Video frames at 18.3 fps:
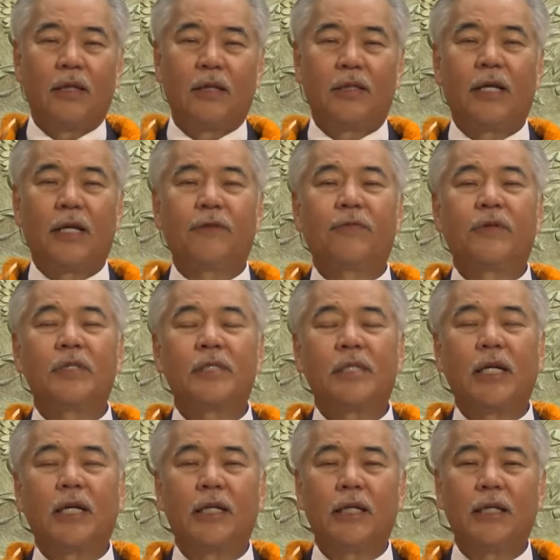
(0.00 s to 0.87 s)
the
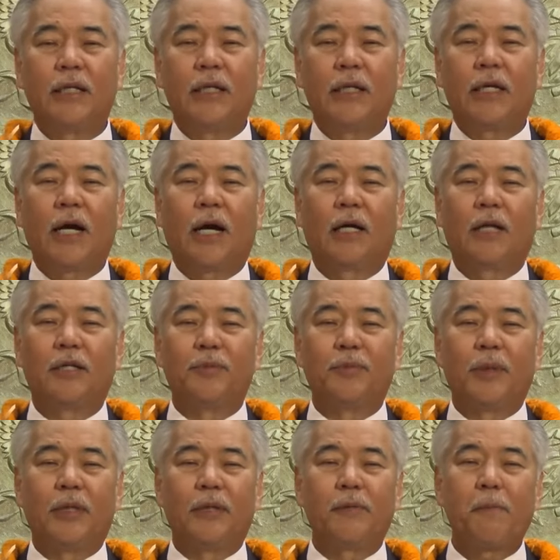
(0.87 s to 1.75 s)
devastated
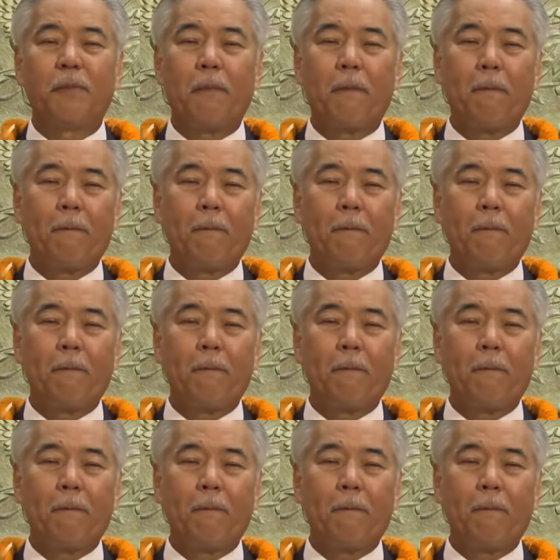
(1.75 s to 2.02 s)
economy.